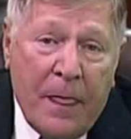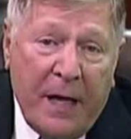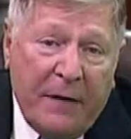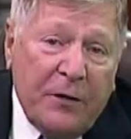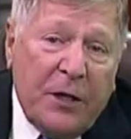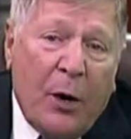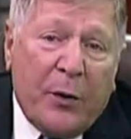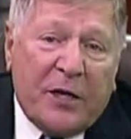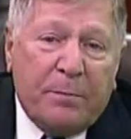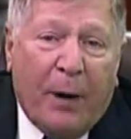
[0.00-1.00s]
Even though
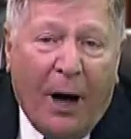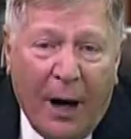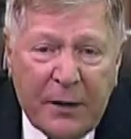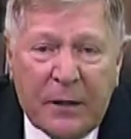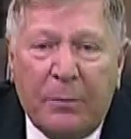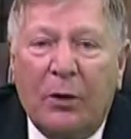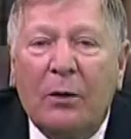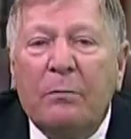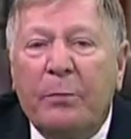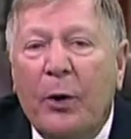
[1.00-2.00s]
it is
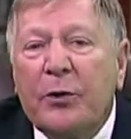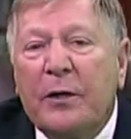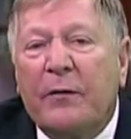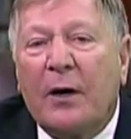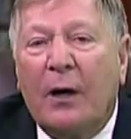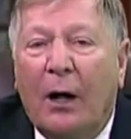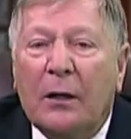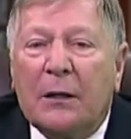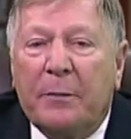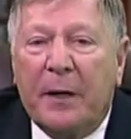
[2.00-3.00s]
possible both of our
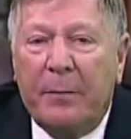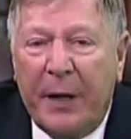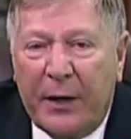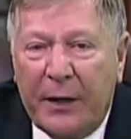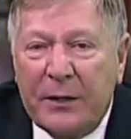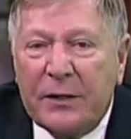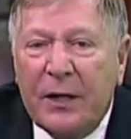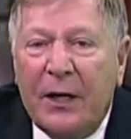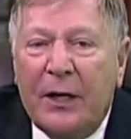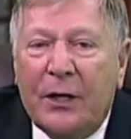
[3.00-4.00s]
ultimate parents
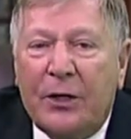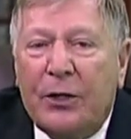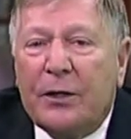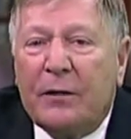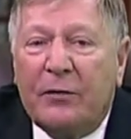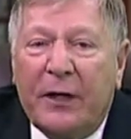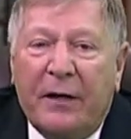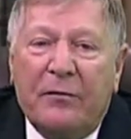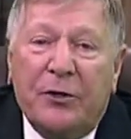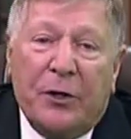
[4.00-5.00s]
could have
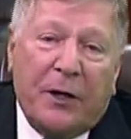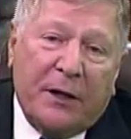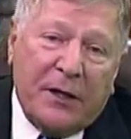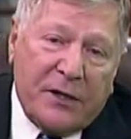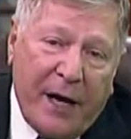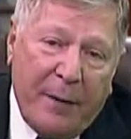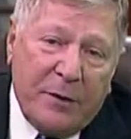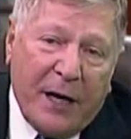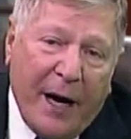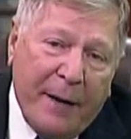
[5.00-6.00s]
lived during the same
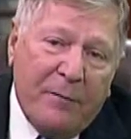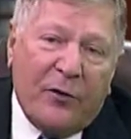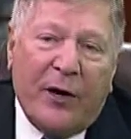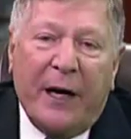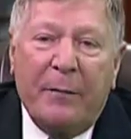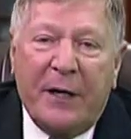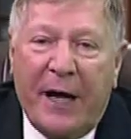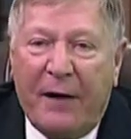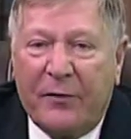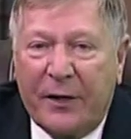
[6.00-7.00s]
time frame in
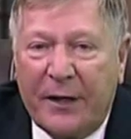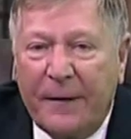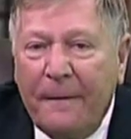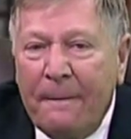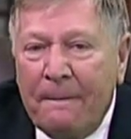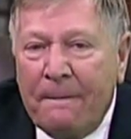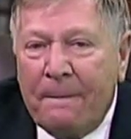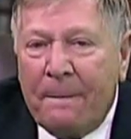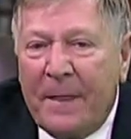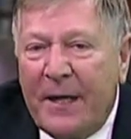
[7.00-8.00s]
Africa,
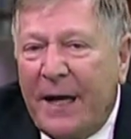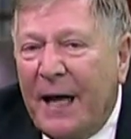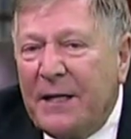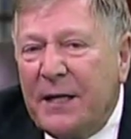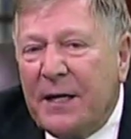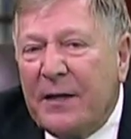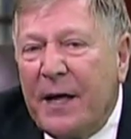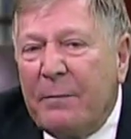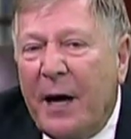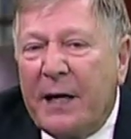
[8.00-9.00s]
the idea
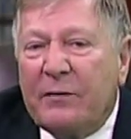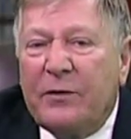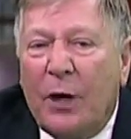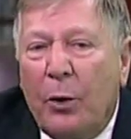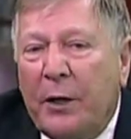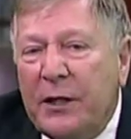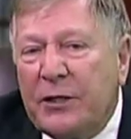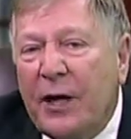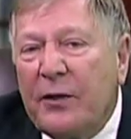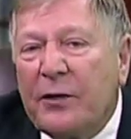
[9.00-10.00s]
they might have known
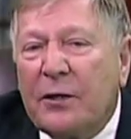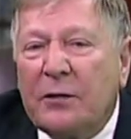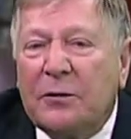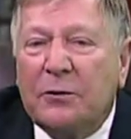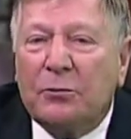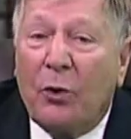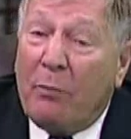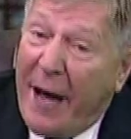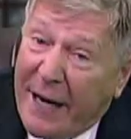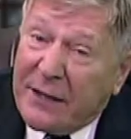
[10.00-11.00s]
each other
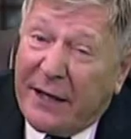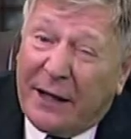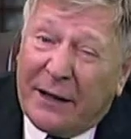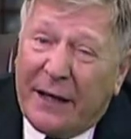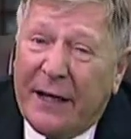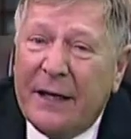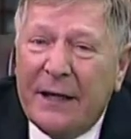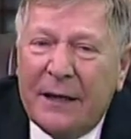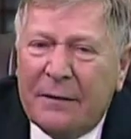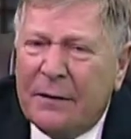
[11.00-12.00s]
romantically
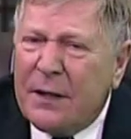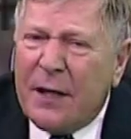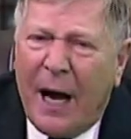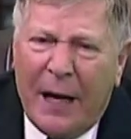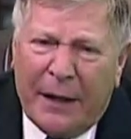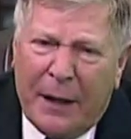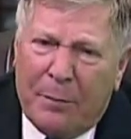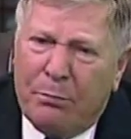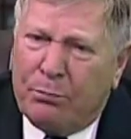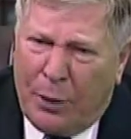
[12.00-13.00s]
is highly
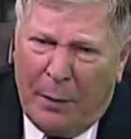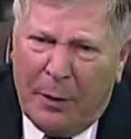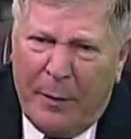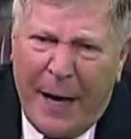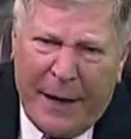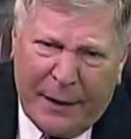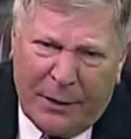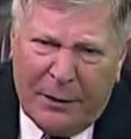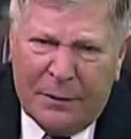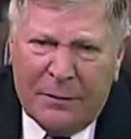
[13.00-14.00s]

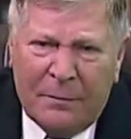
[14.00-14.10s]
problematical.